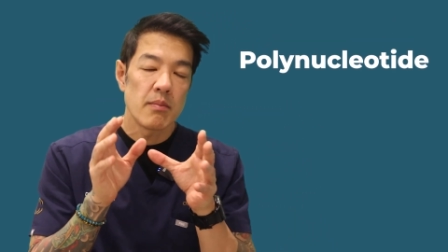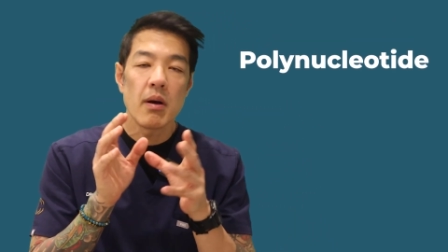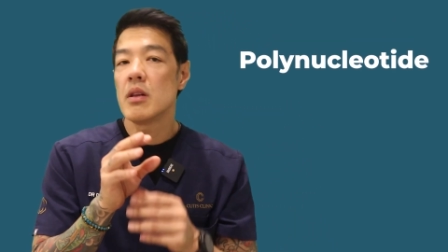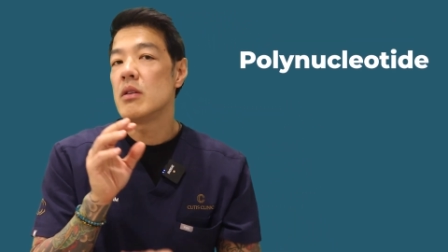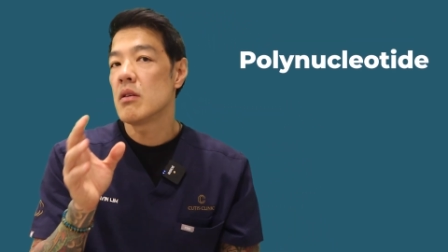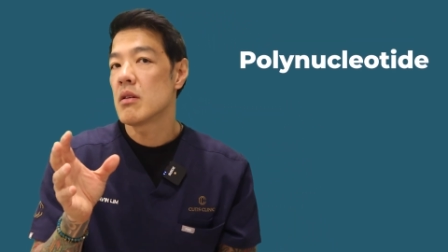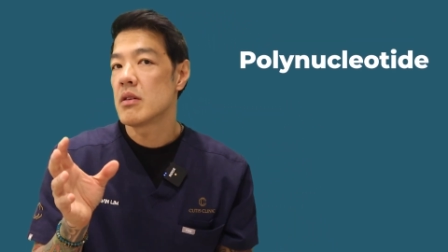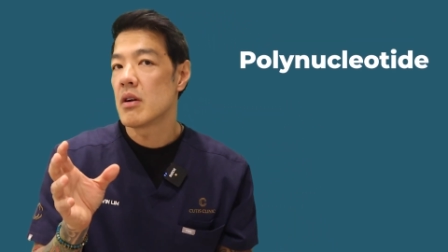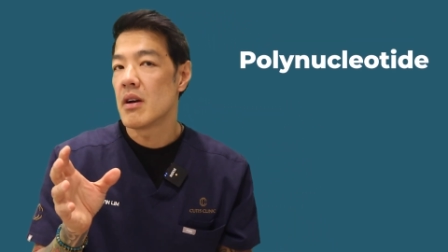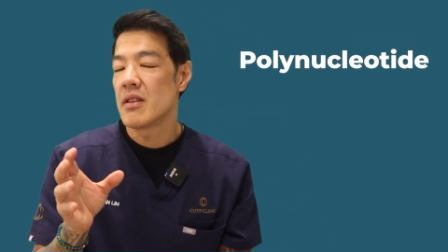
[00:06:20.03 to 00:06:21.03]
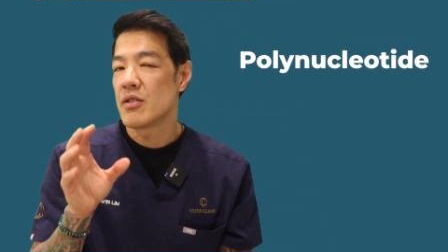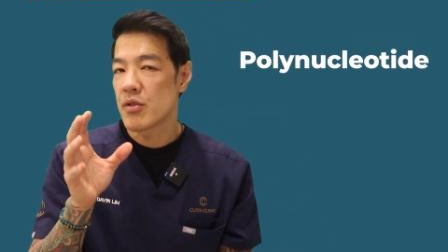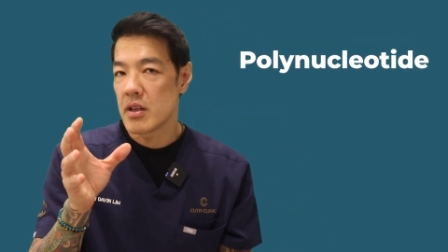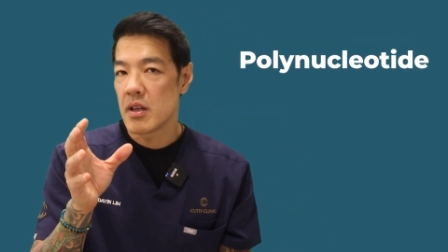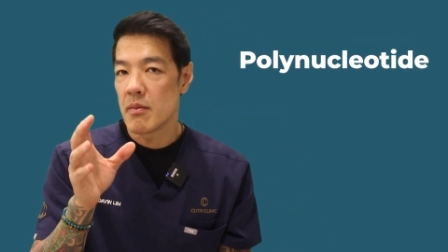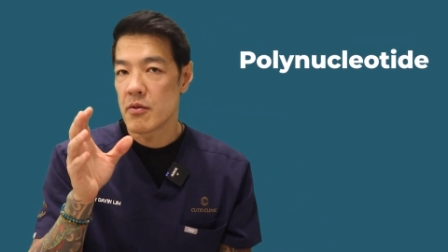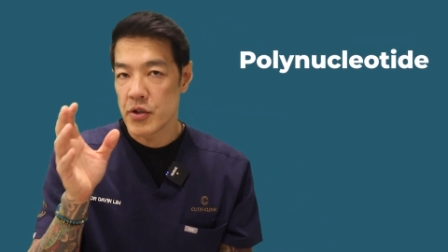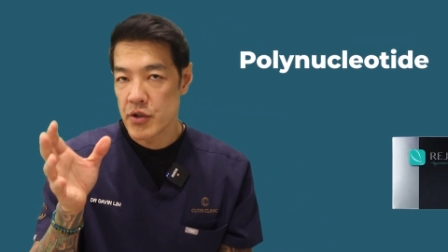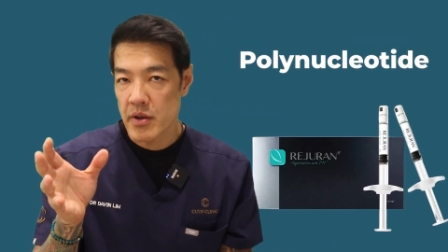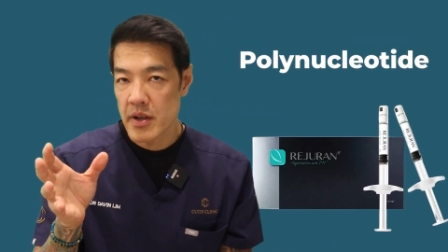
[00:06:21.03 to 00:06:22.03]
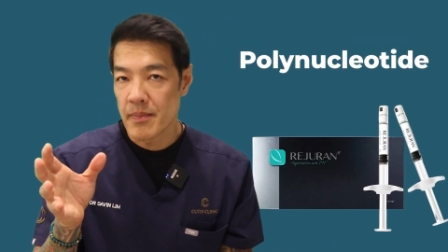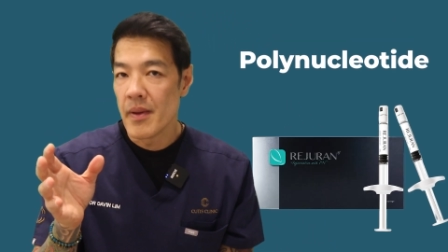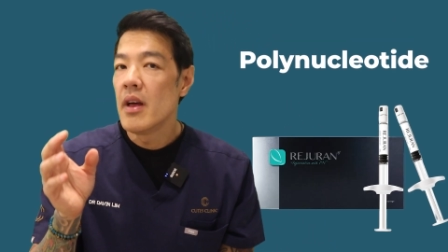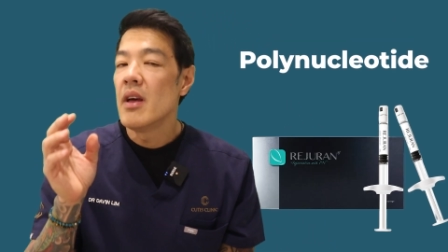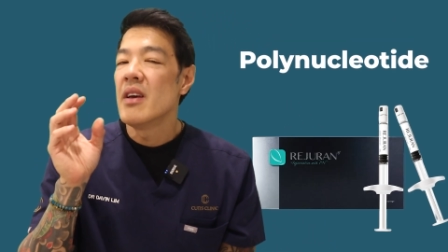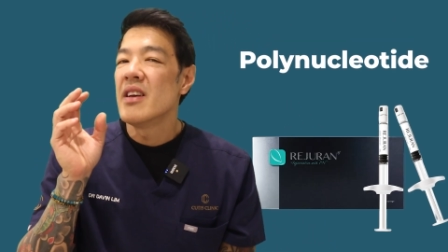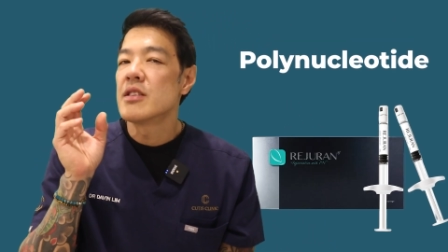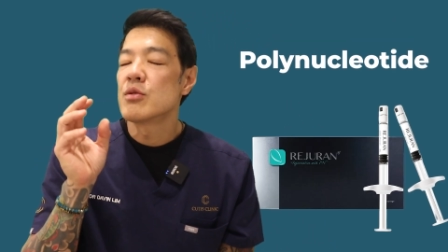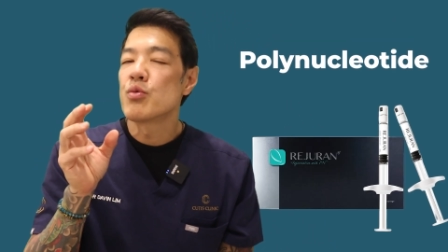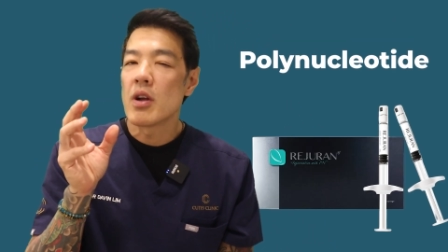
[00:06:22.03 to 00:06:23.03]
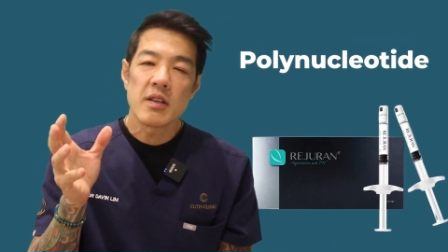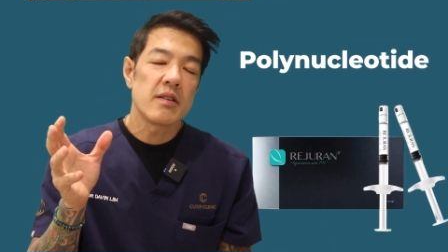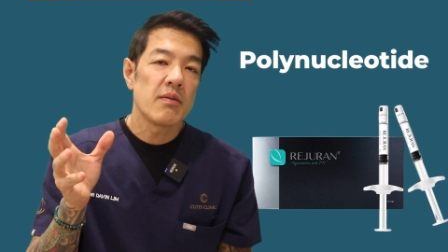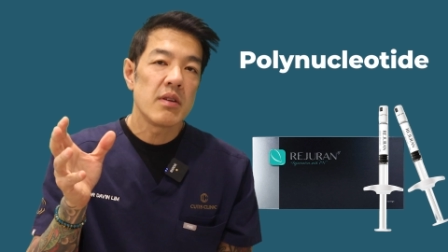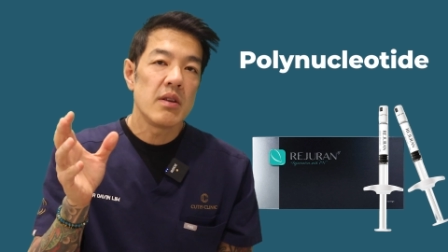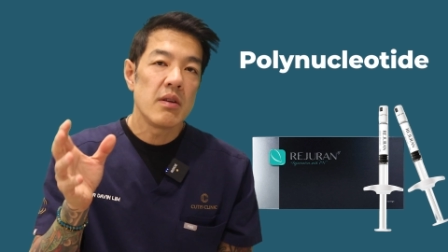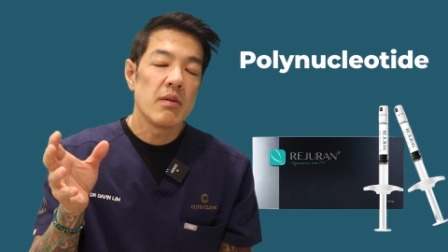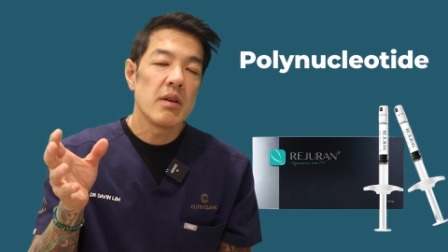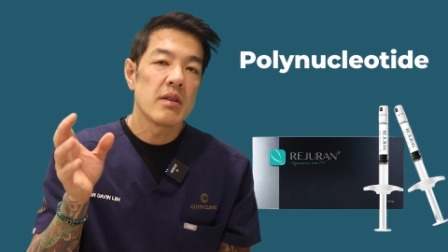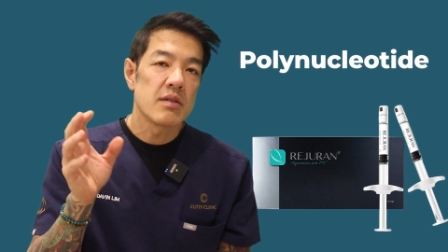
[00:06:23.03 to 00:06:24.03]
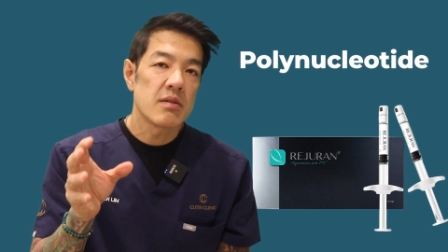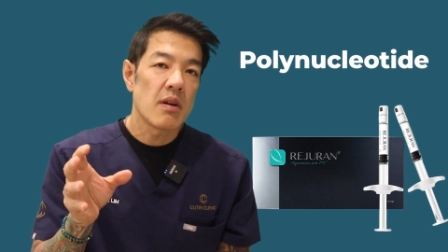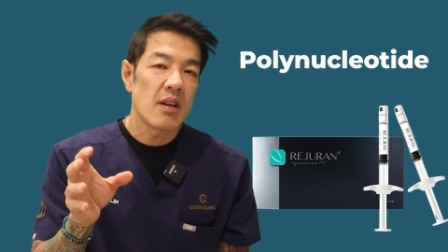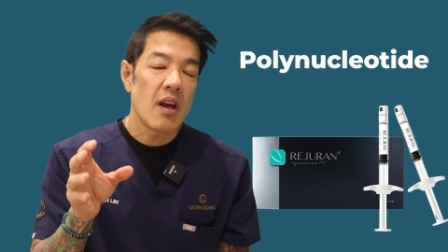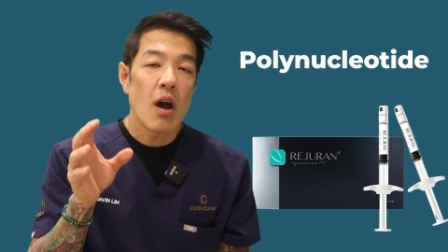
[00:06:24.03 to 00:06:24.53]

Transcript: And polynucleotide, trade name Rejuran, is relatively new in Australia.